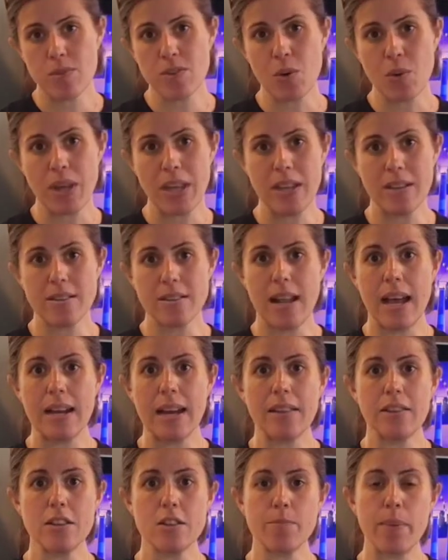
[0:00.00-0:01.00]
So he is not
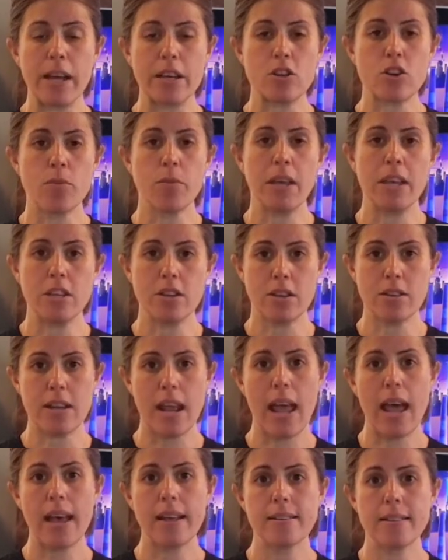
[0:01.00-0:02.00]
on the spectrum, he
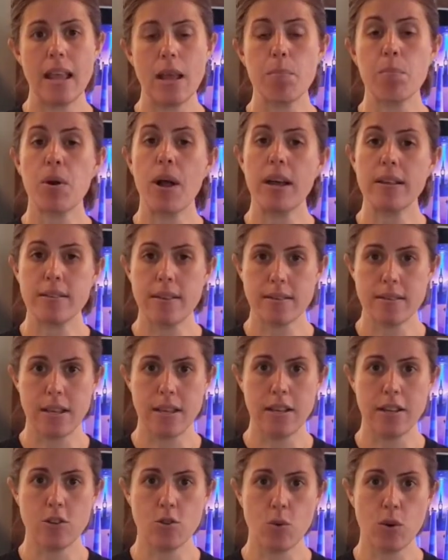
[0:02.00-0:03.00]
just has a
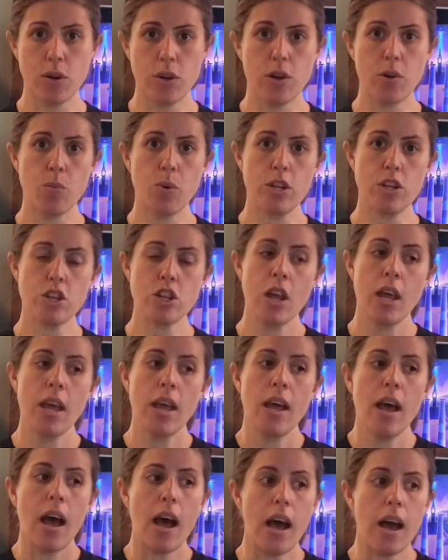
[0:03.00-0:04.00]
processing disorder, which
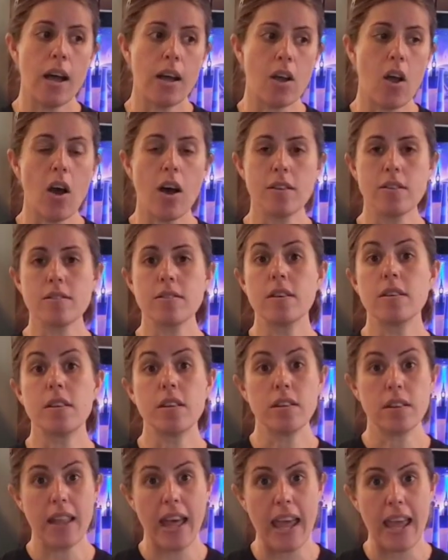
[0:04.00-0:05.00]
causes a
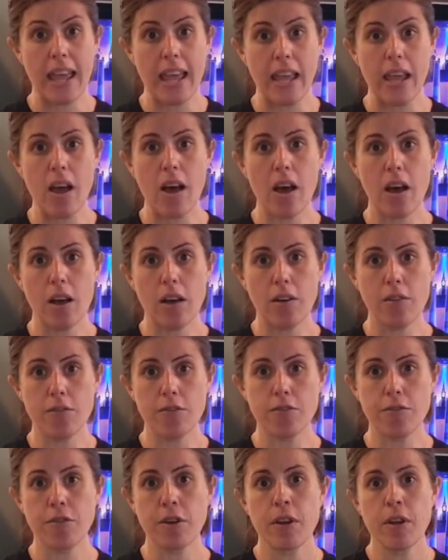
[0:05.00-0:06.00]
delay
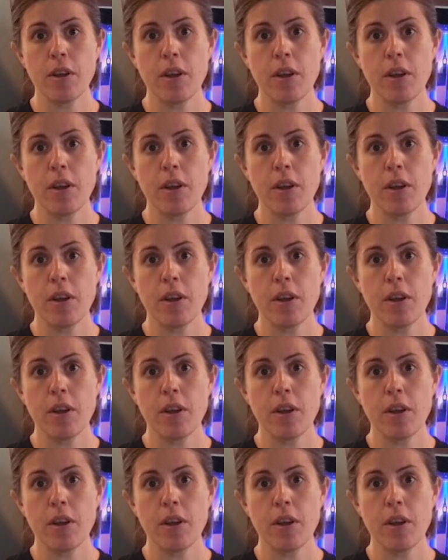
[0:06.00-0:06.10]
of